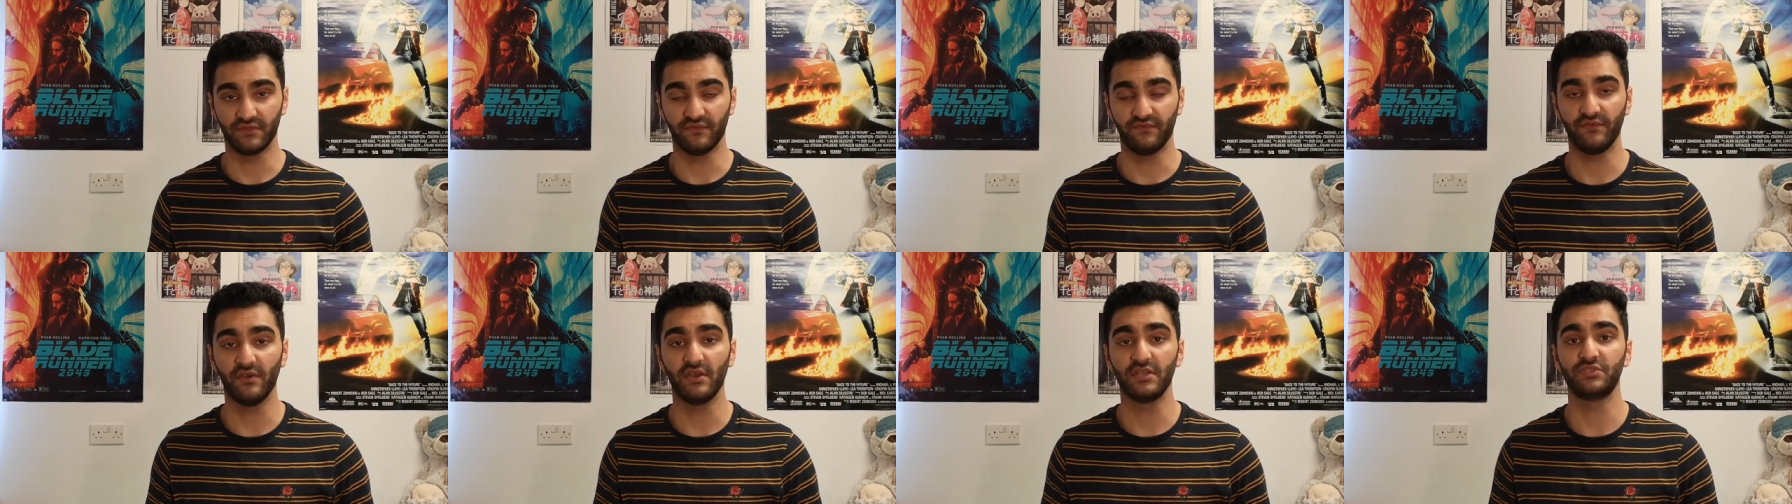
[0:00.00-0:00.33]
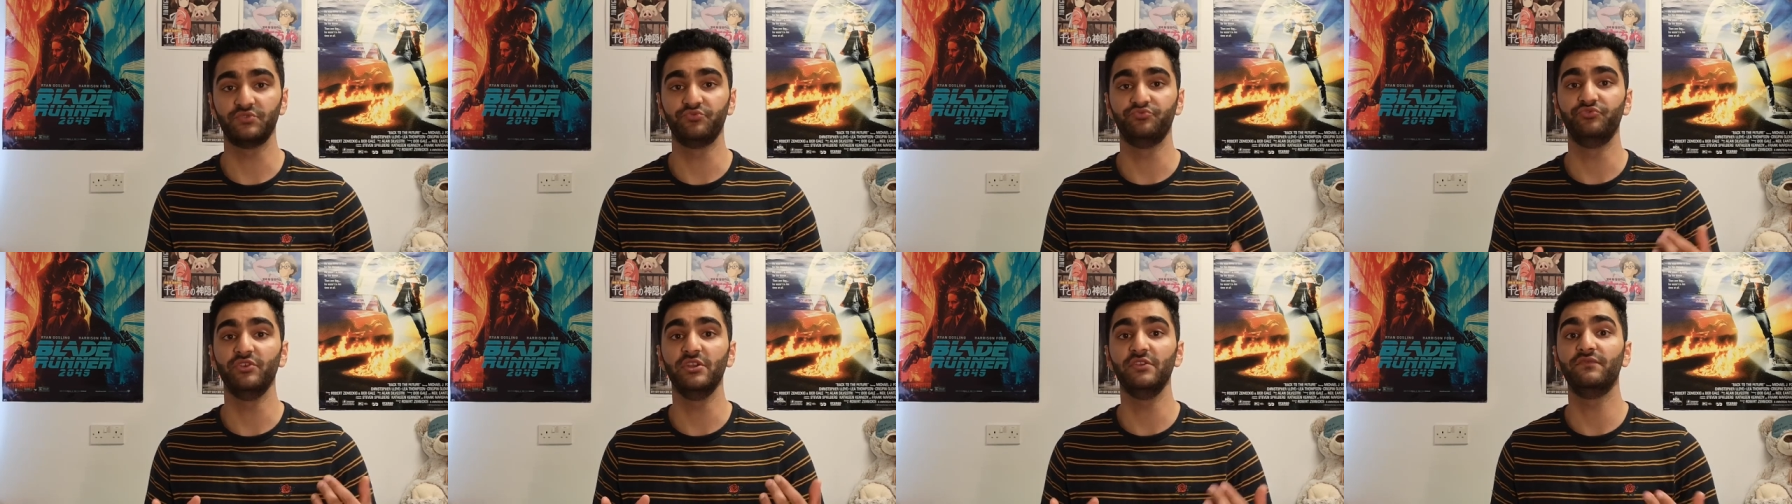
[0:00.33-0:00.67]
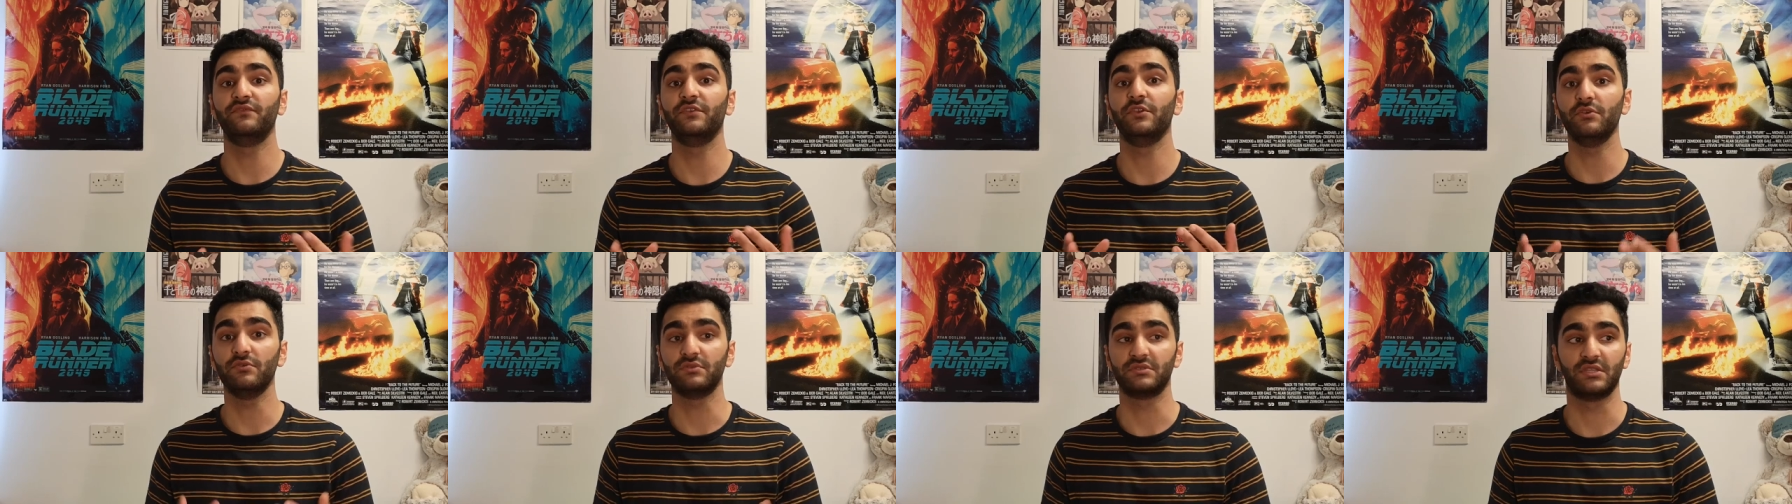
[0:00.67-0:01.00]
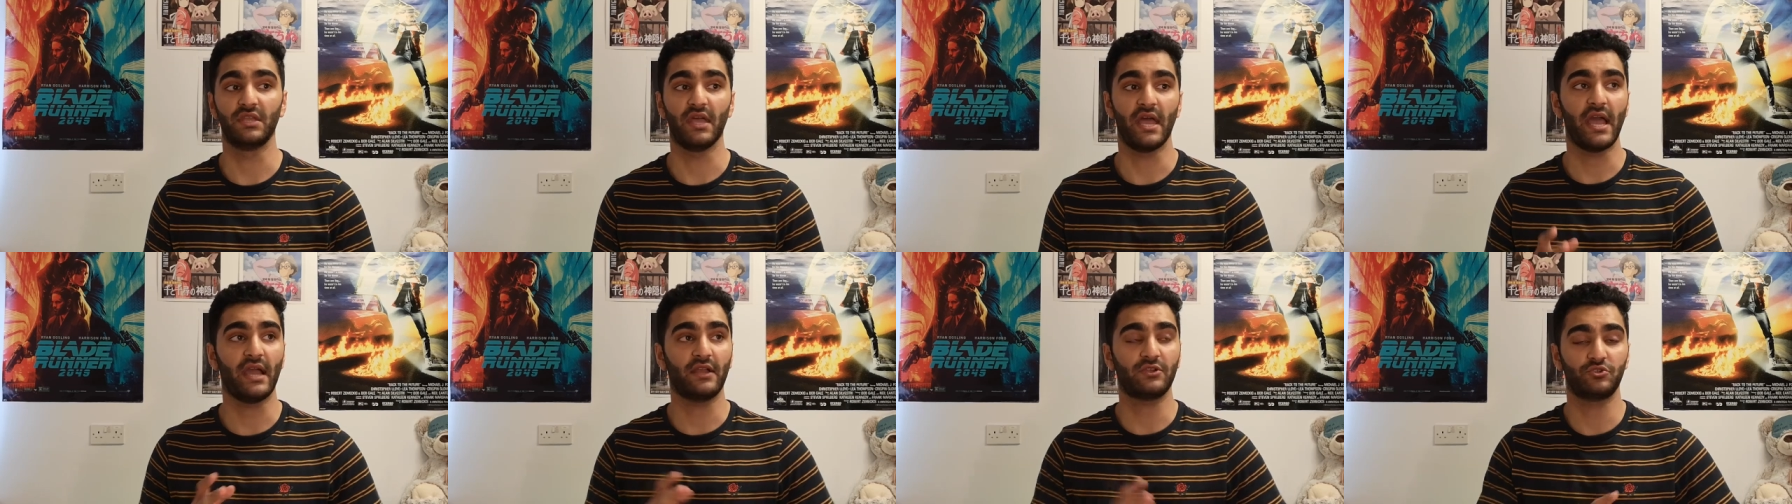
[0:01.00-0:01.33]
the first reviews,
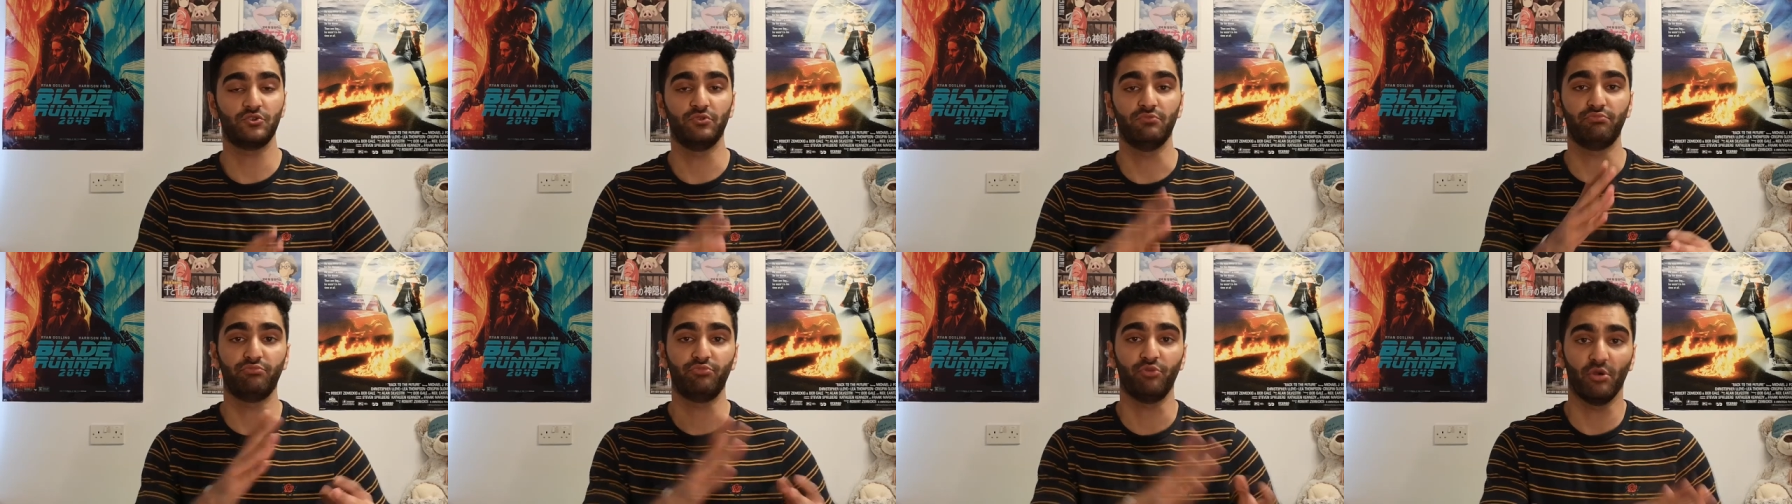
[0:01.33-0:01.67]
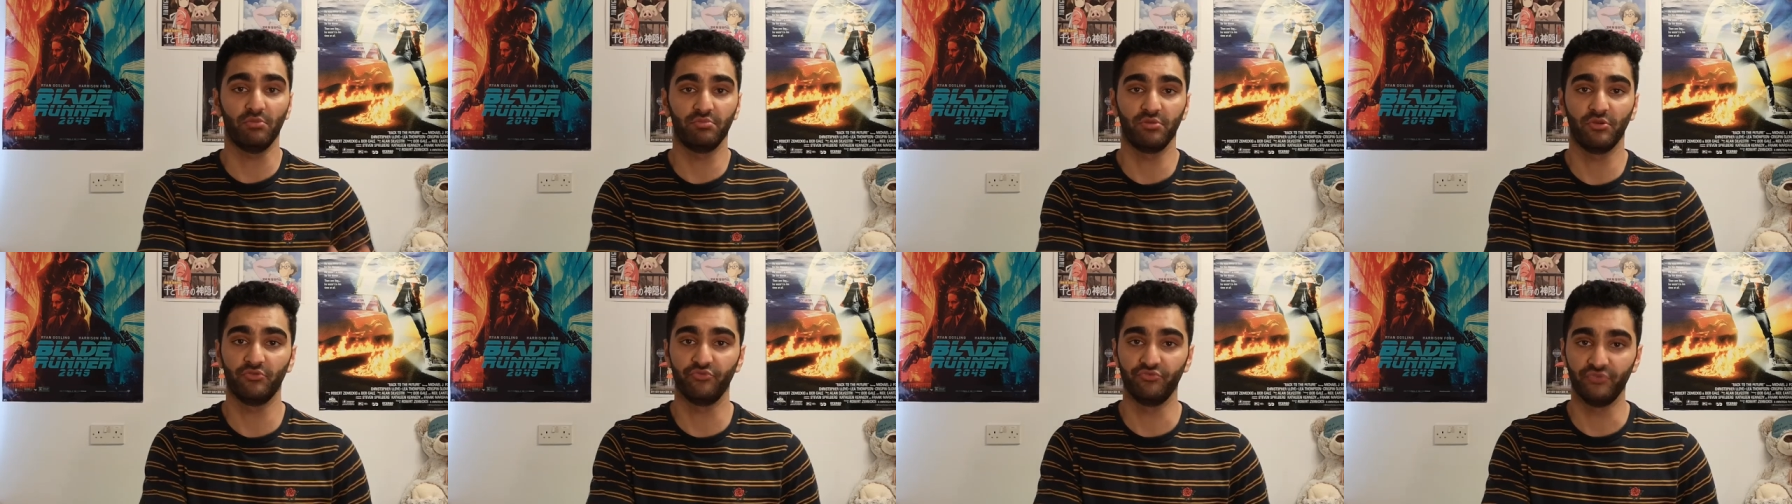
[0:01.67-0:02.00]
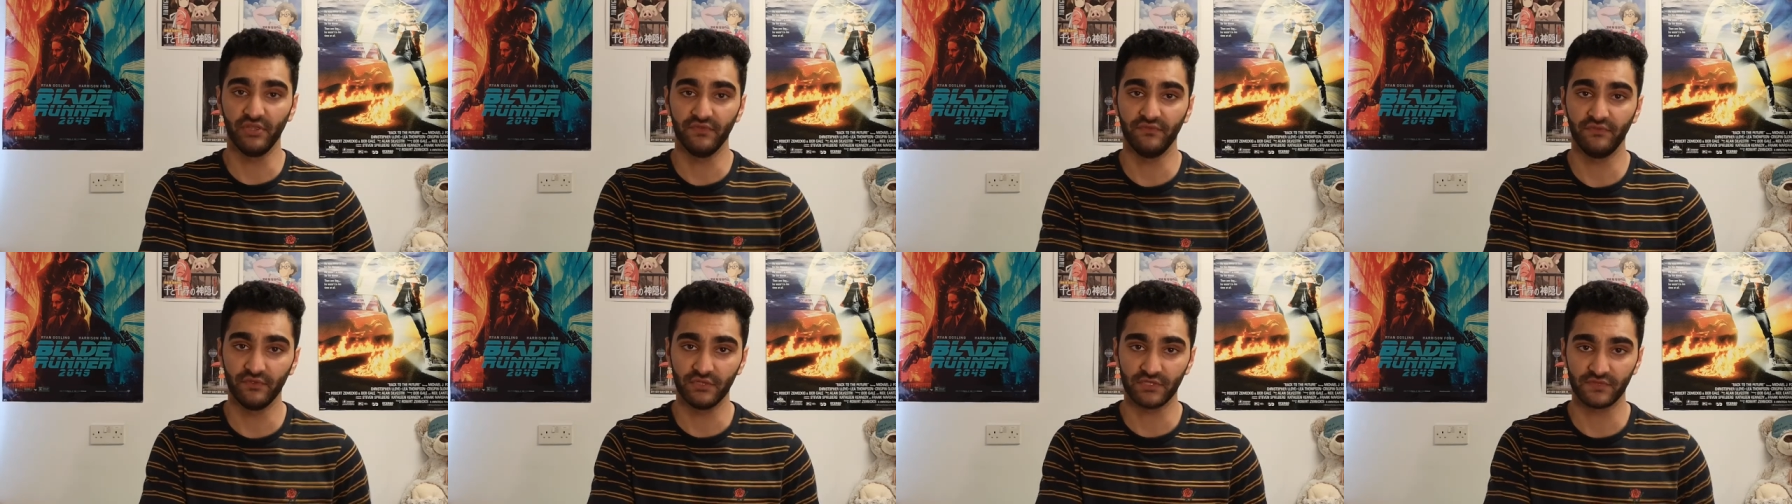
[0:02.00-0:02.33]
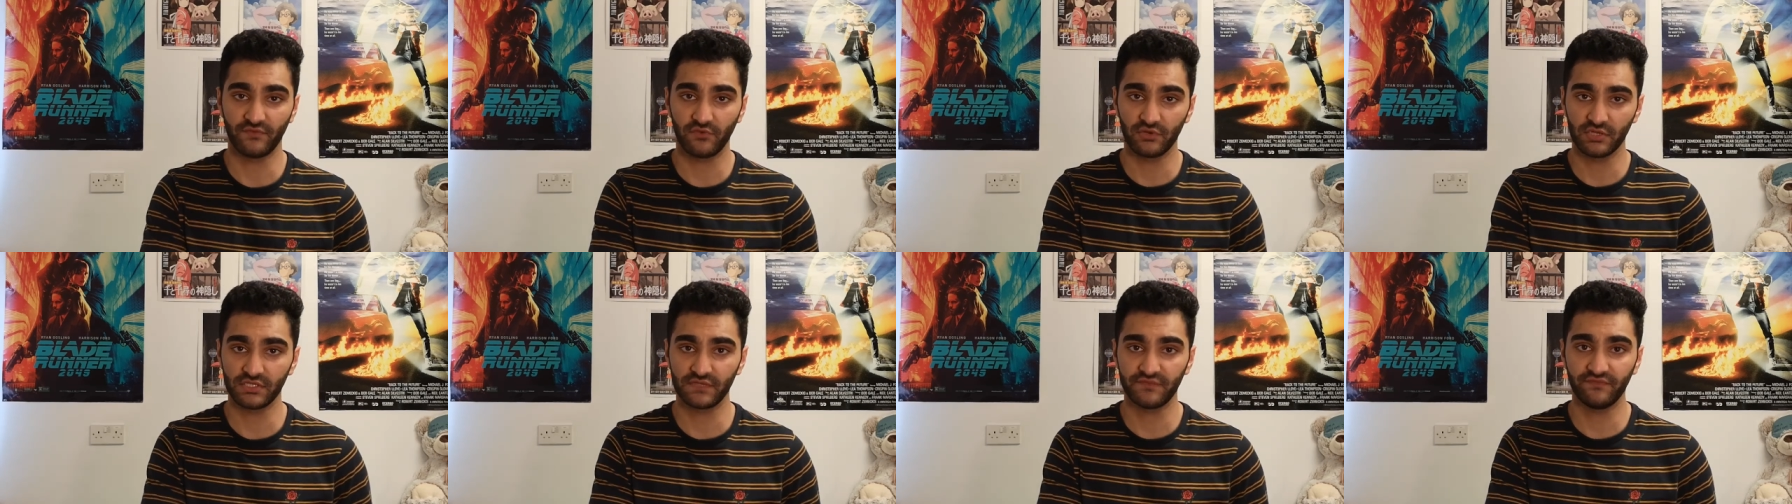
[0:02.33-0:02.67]
the actual proper reviews
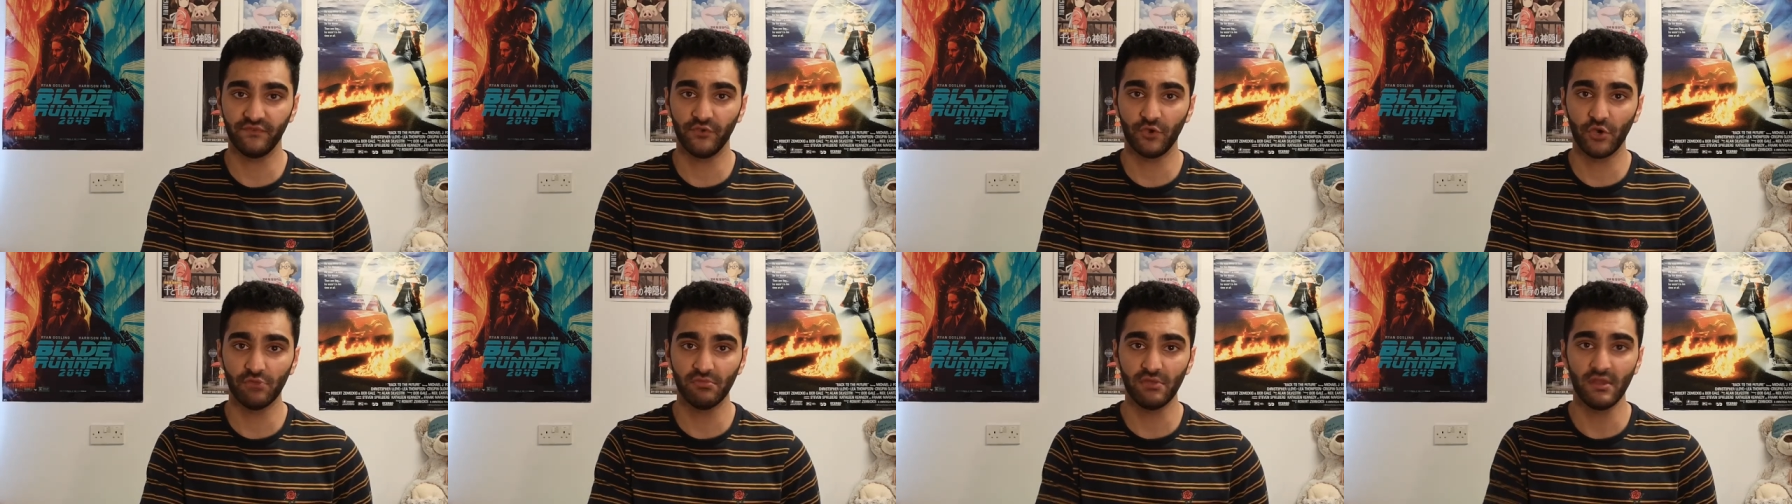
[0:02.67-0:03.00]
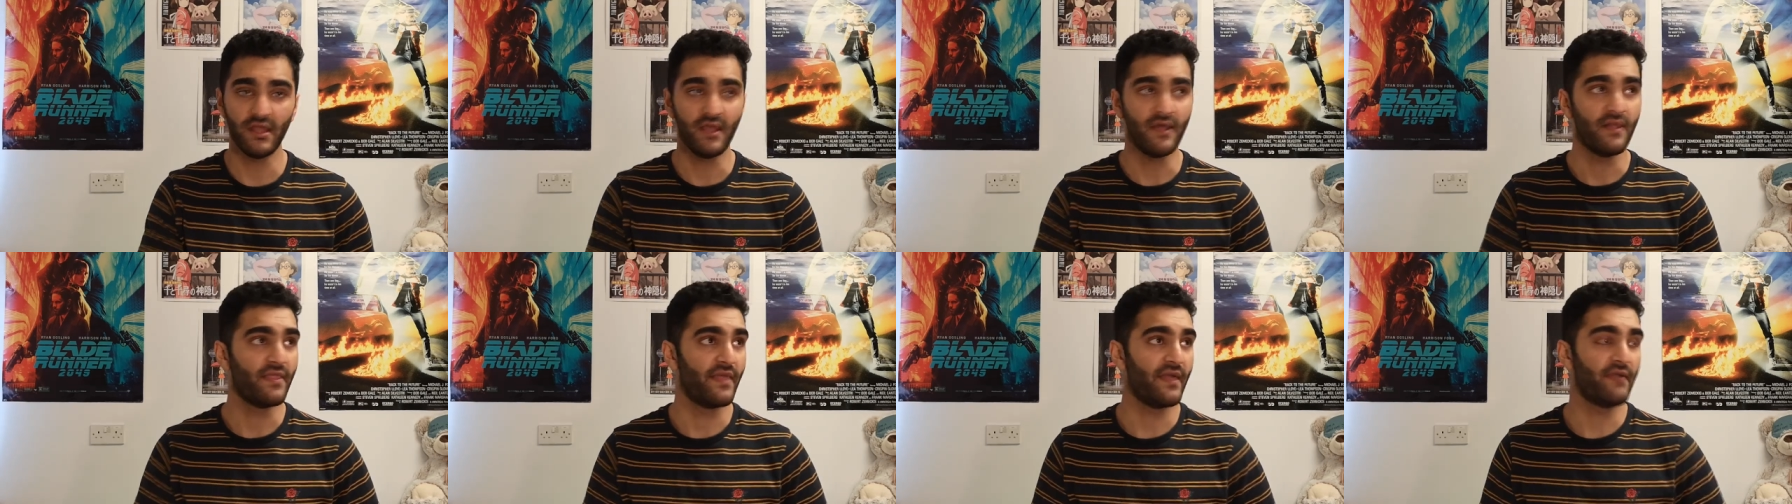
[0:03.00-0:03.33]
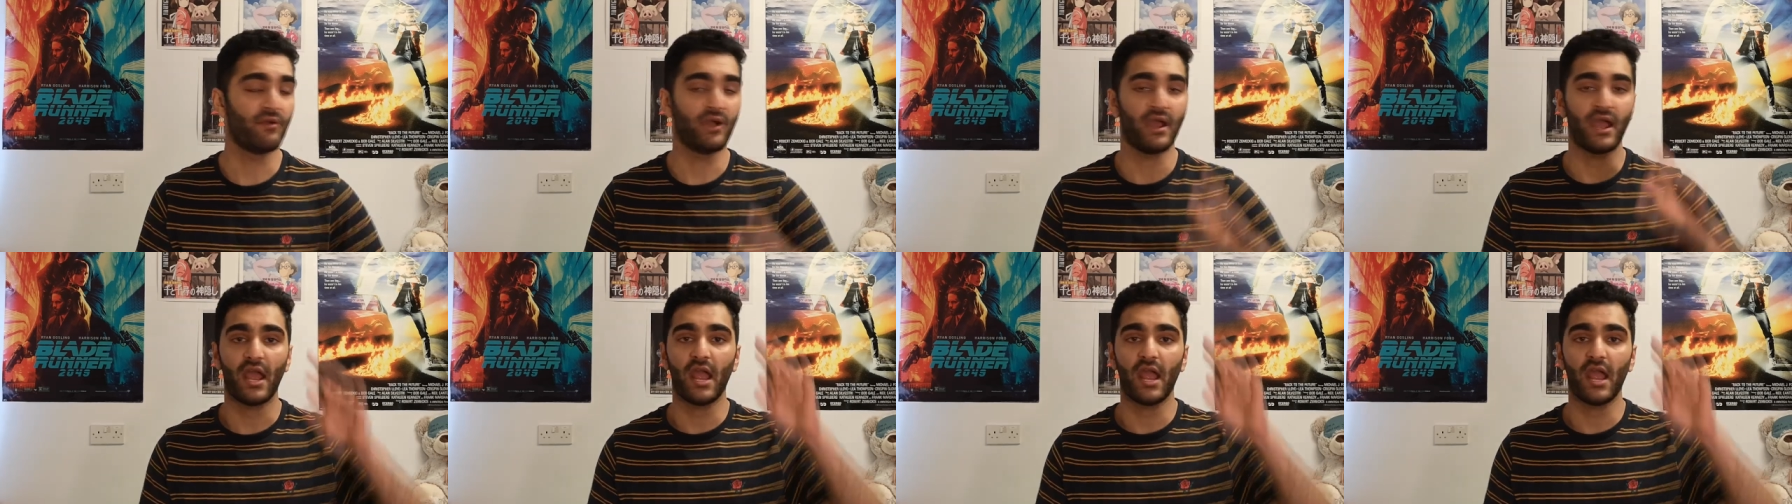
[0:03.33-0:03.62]
for this film, they were